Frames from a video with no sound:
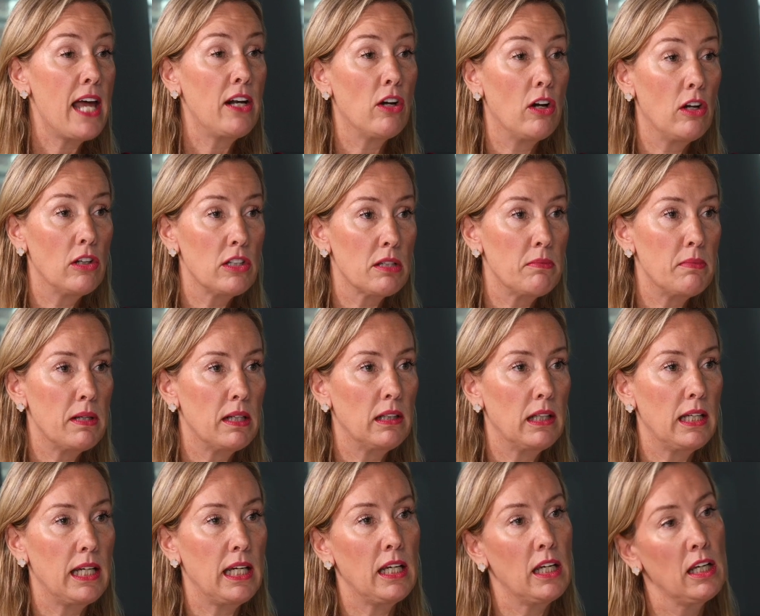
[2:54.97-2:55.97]
and
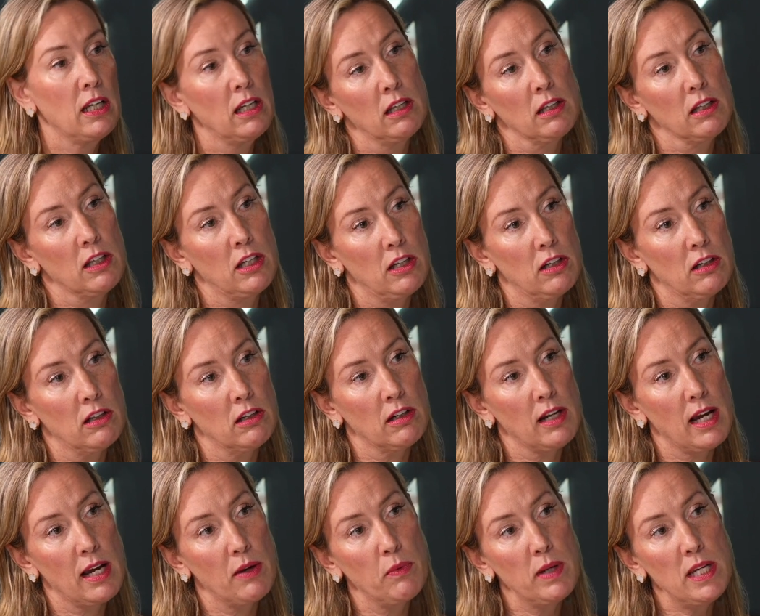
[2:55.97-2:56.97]
ultimately
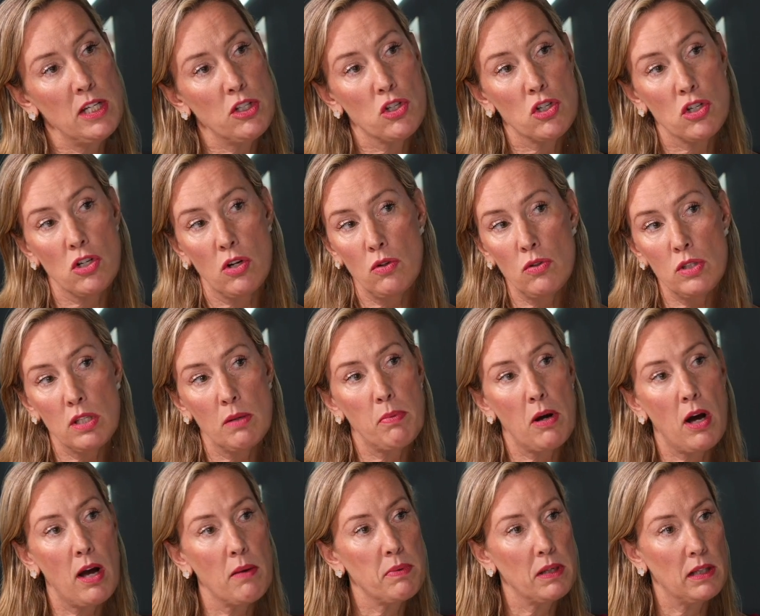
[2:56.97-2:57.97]
cure. And we chose a
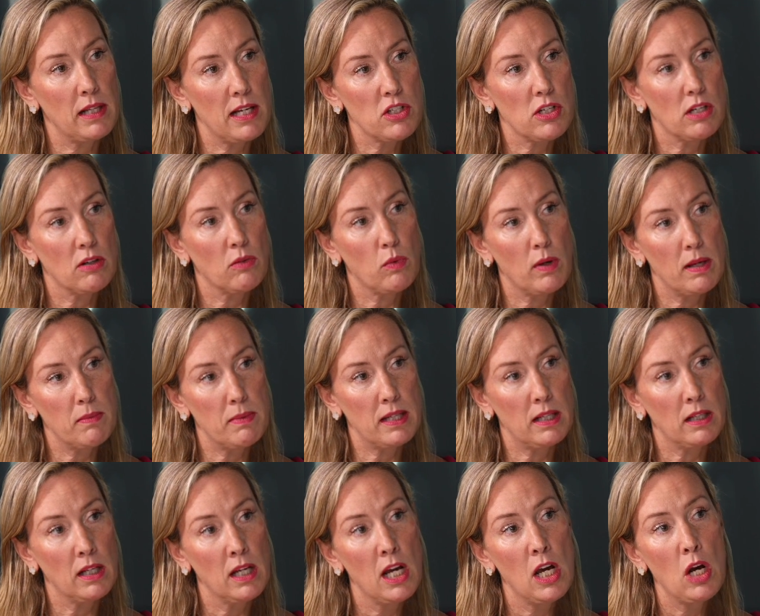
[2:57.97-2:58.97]
population of
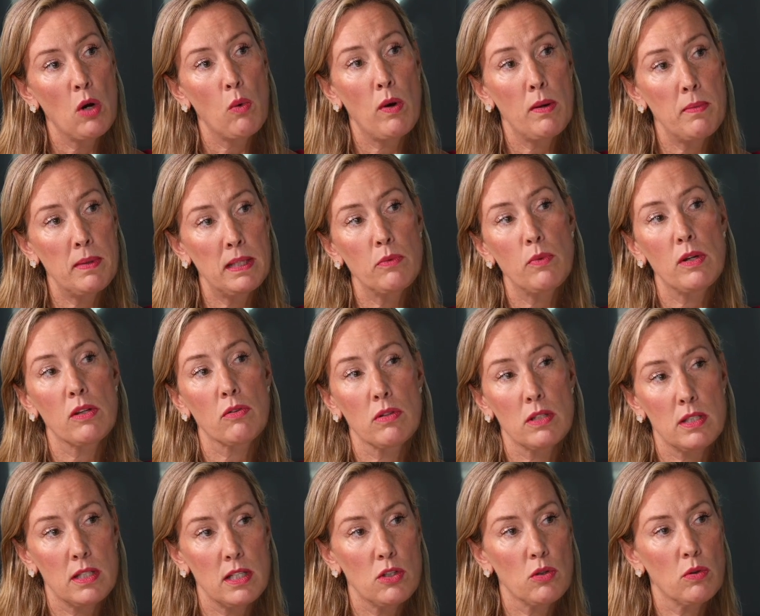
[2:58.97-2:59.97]
women, women with
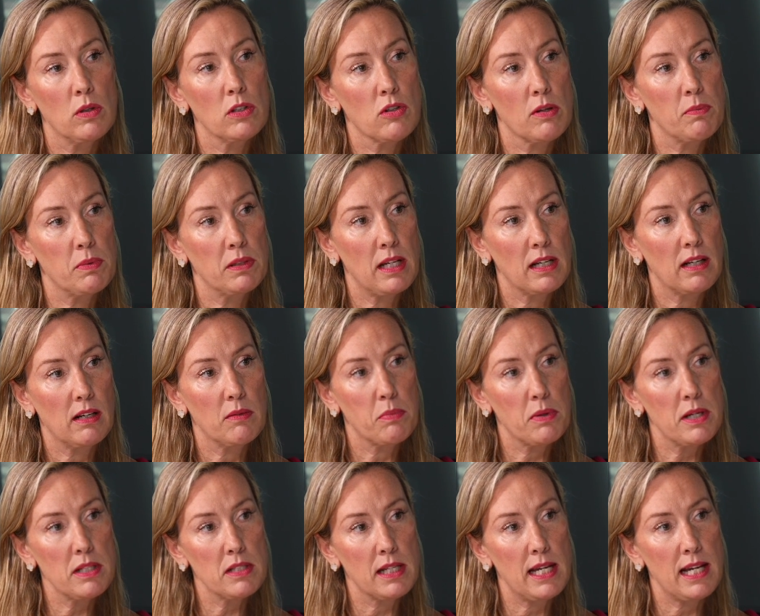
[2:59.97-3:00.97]
residual triple-negative
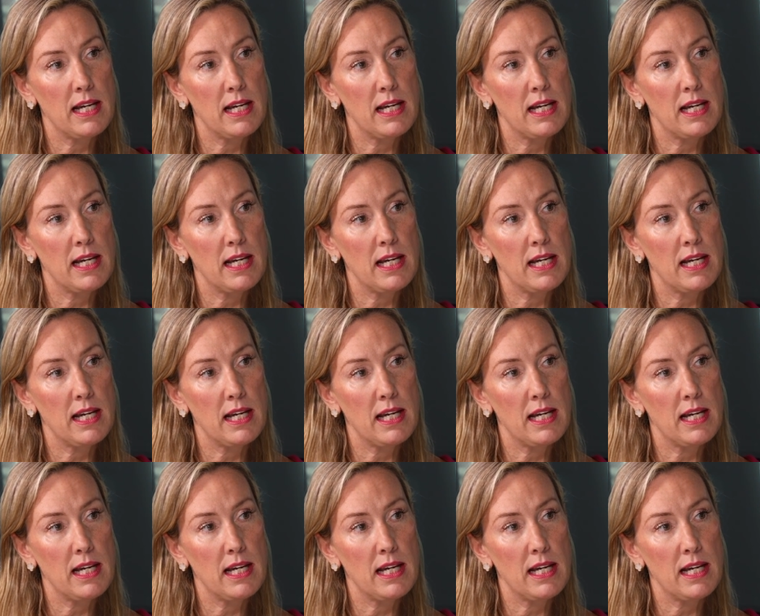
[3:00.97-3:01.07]
breast